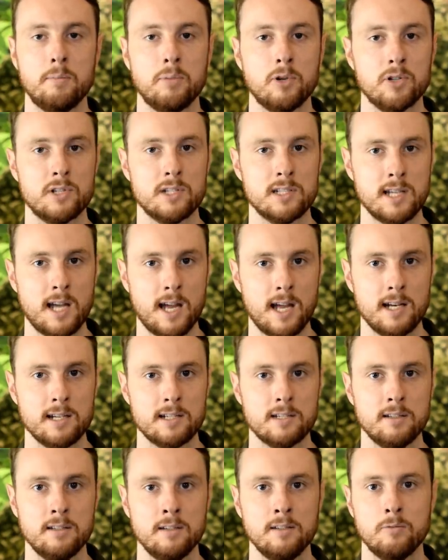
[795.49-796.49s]
and
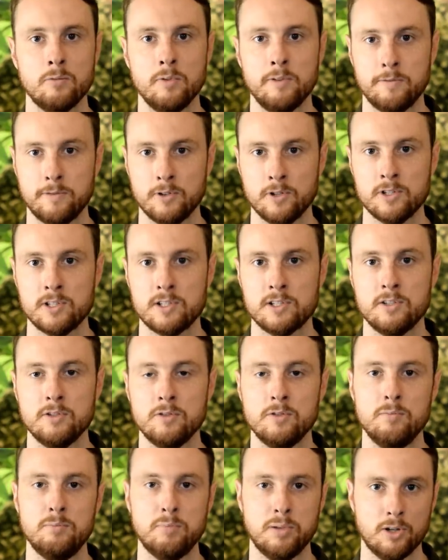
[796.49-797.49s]
percent
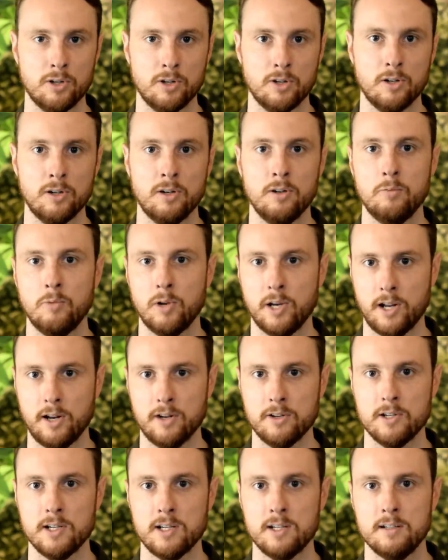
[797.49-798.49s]
refers to per
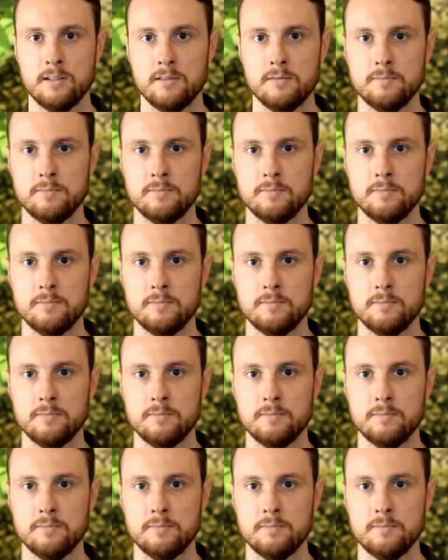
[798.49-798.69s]
100.